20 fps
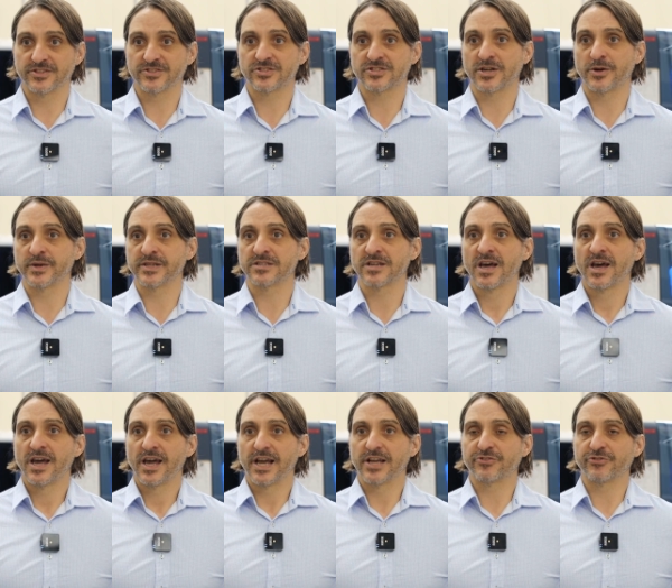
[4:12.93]
And so
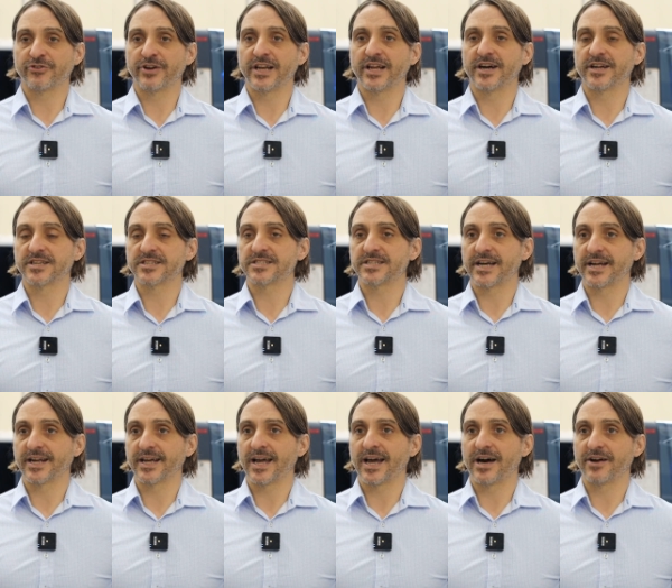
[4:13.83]
it's really
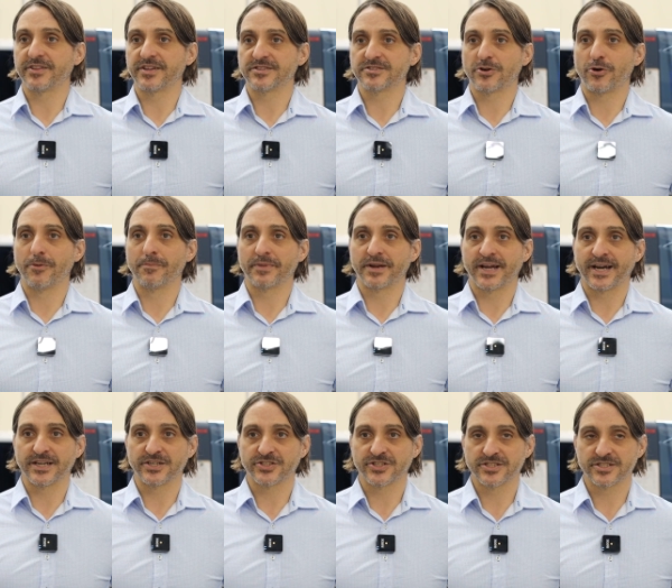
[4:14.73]
understanding how these
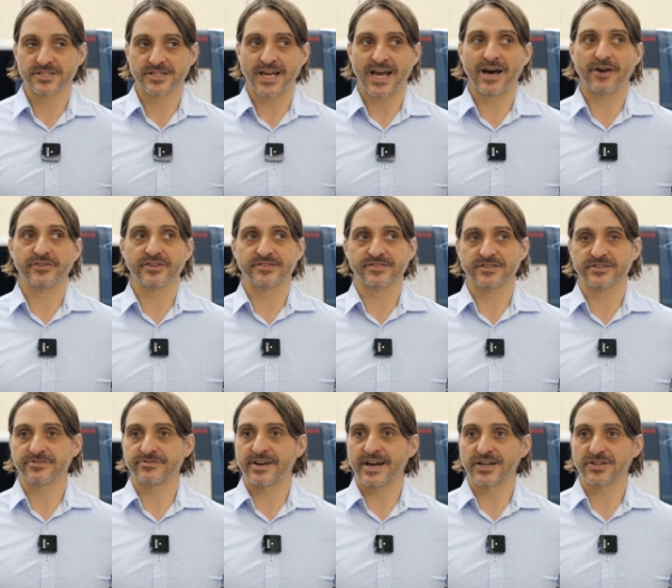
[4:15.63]
combinations and how these
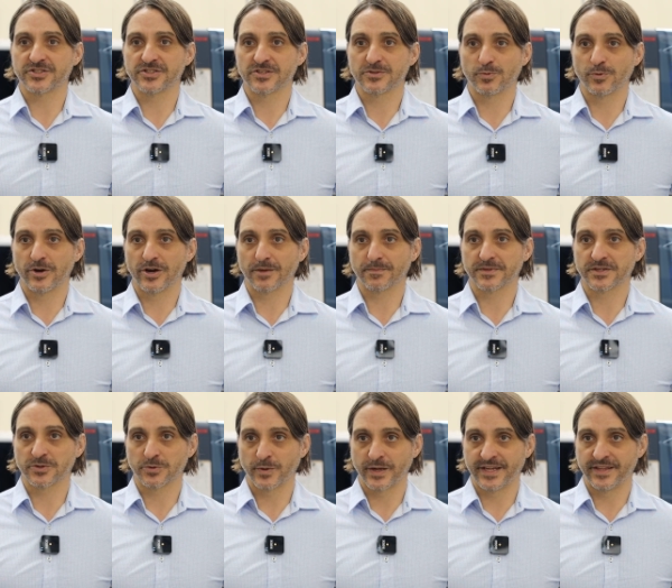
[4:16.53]
interactions work
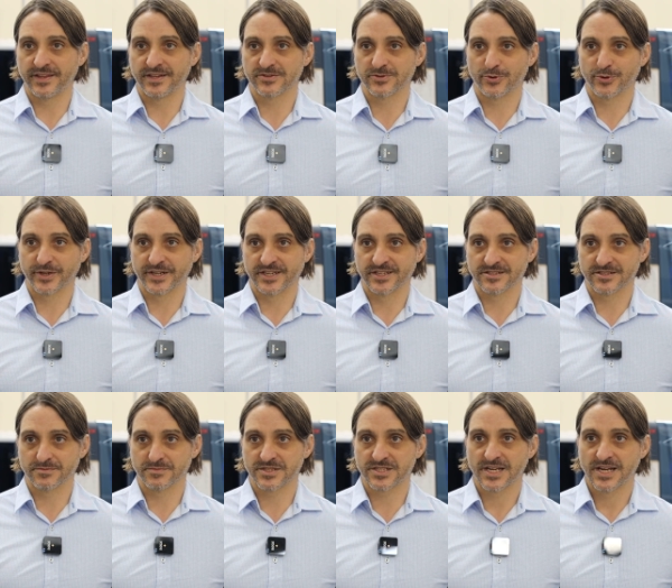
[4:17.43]
between these
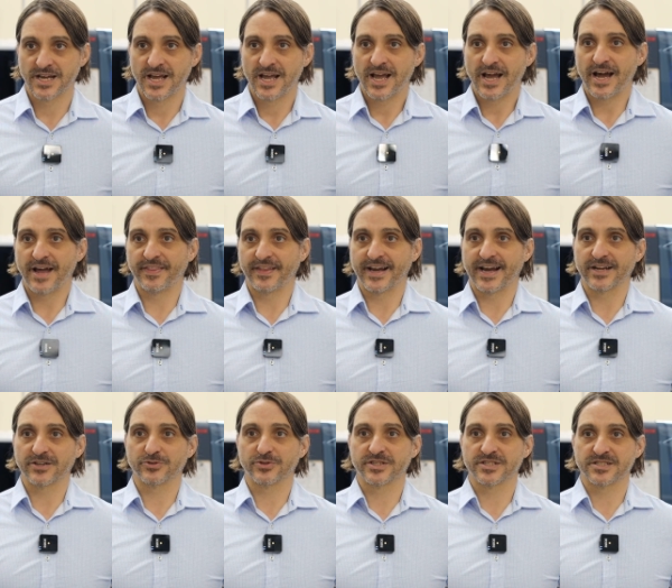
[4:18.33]
organisms and the
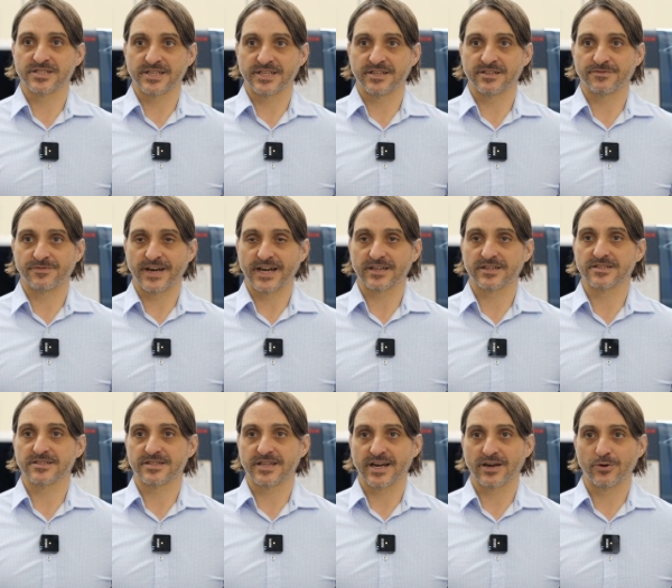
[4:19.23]
actual disease
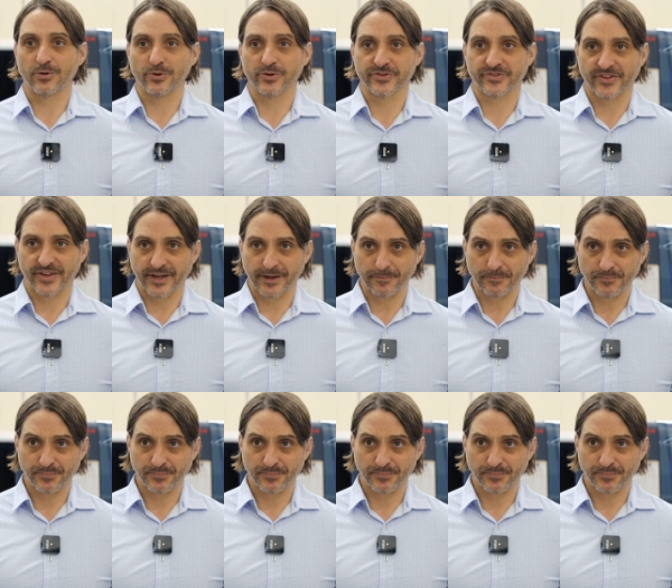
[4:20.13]
vectors they're causing.